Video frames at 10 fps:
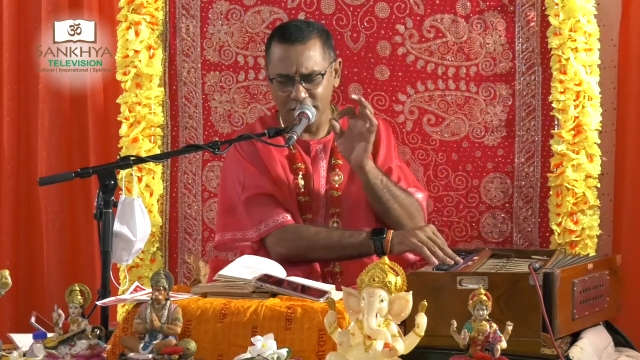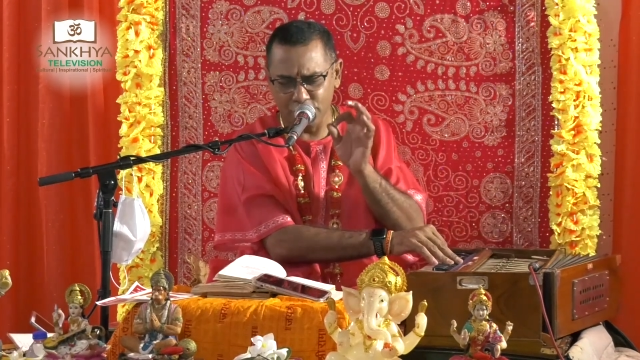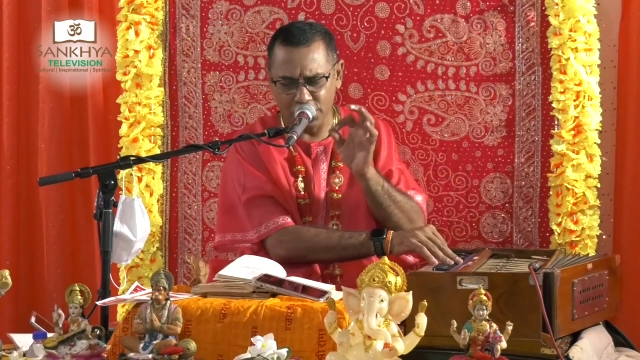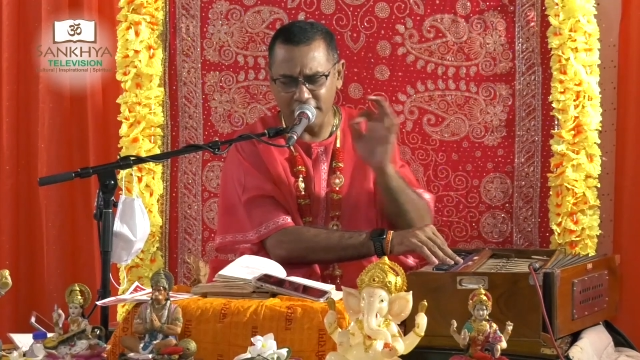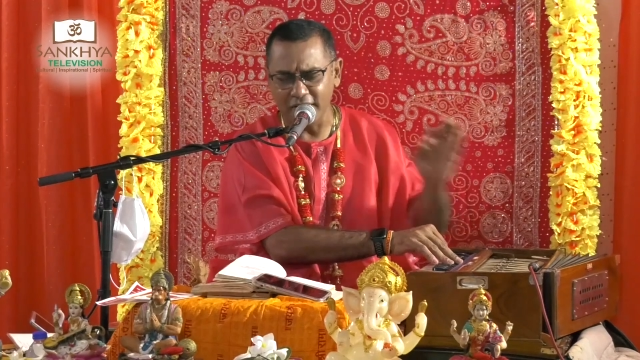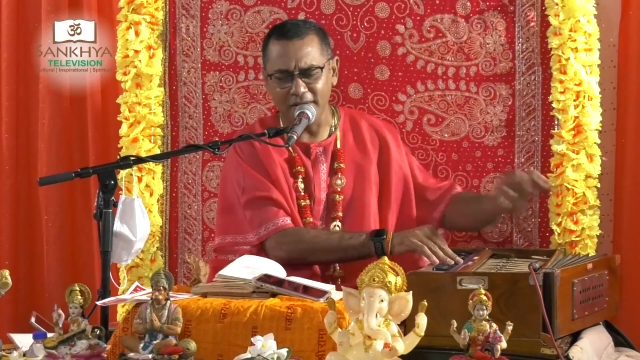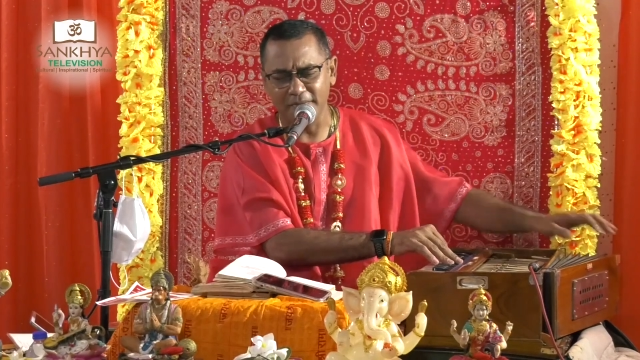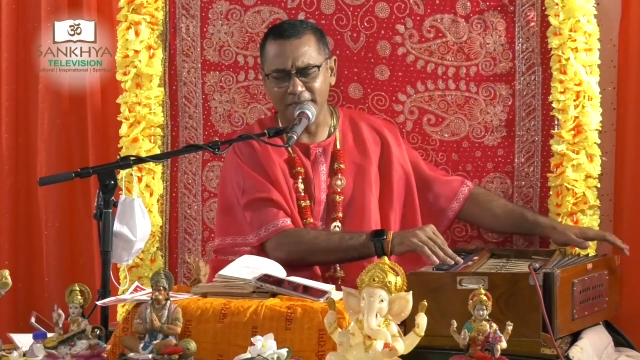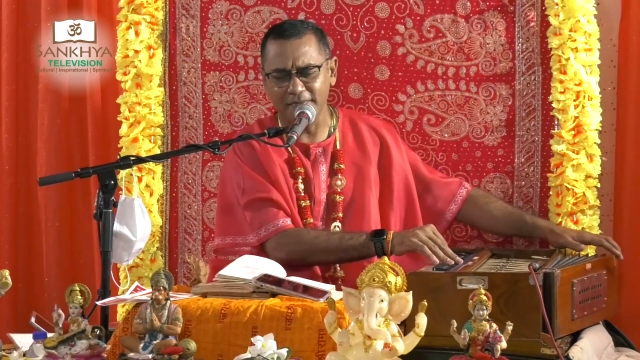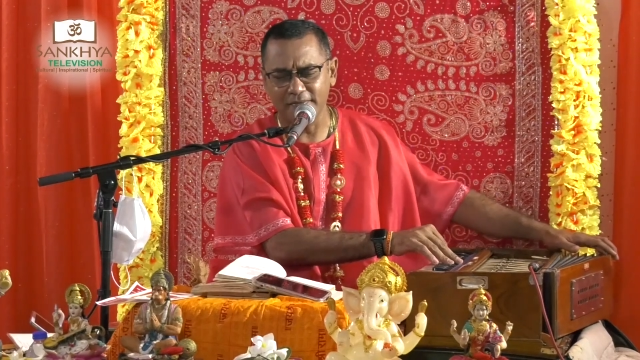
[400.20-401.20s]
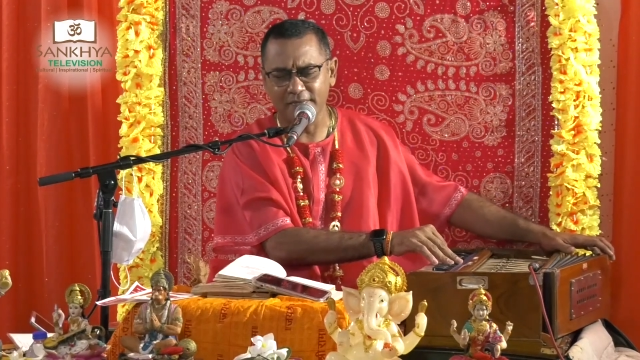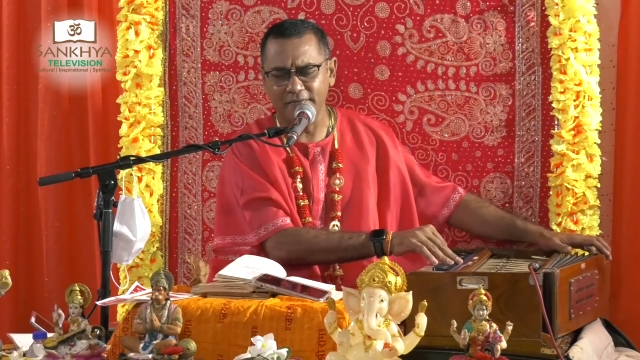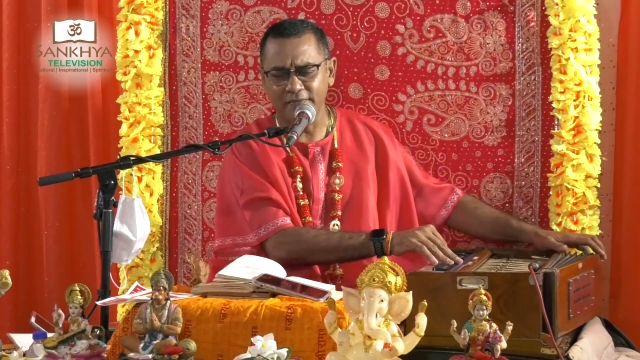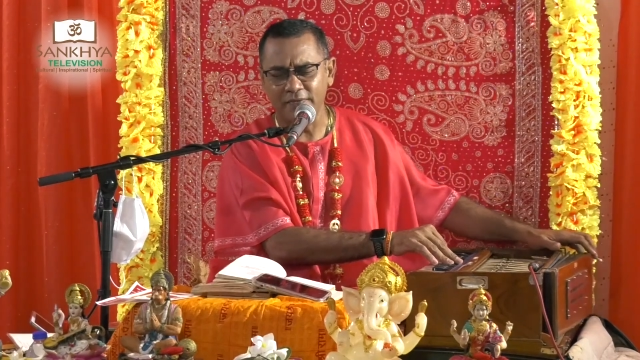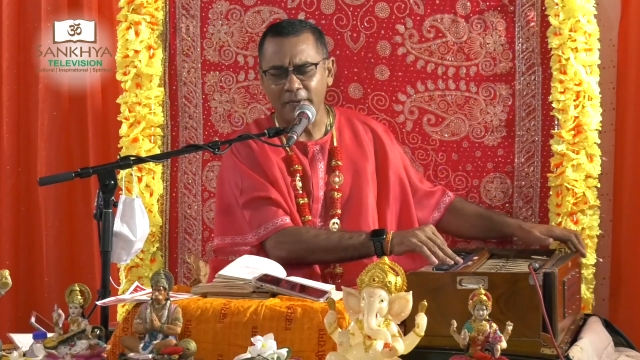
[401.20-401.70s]
Shiva.
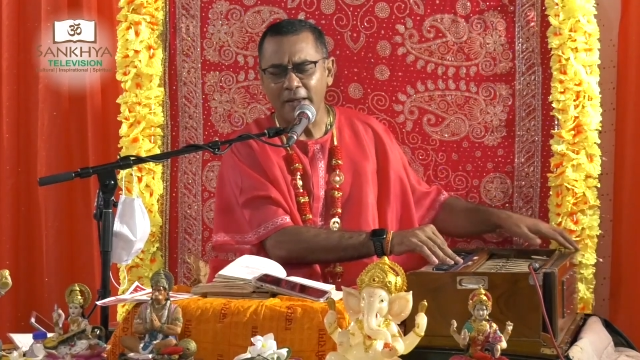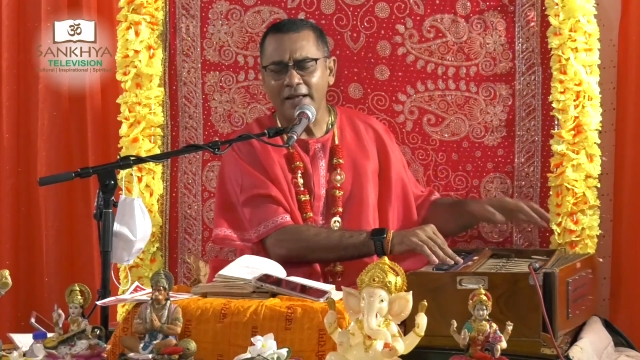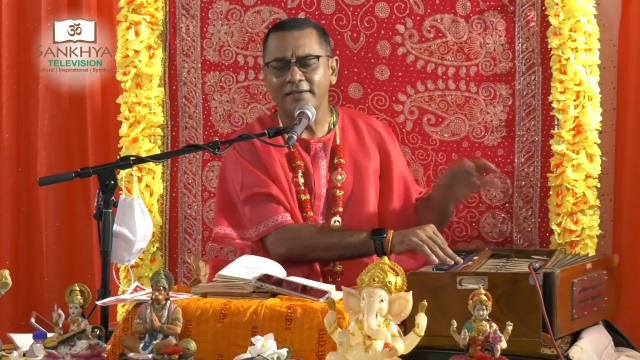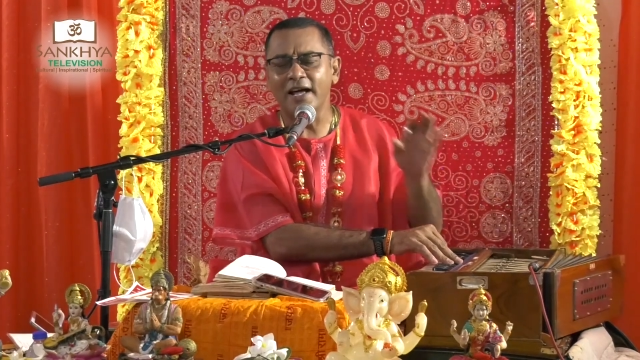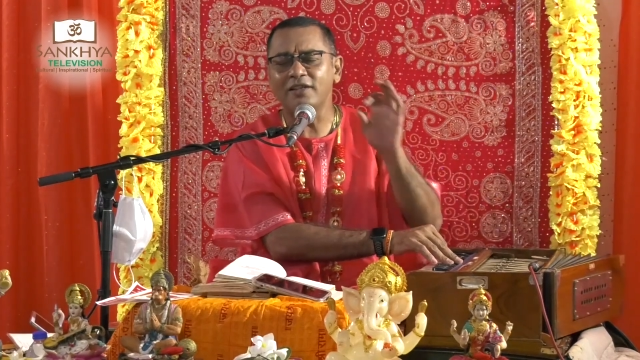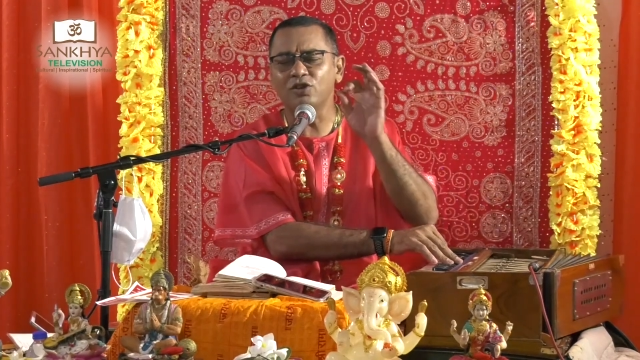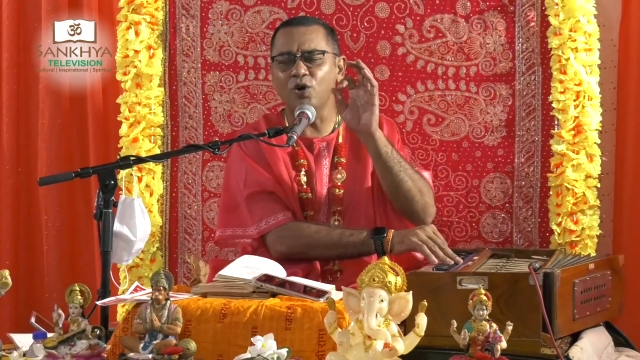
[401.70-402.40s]
That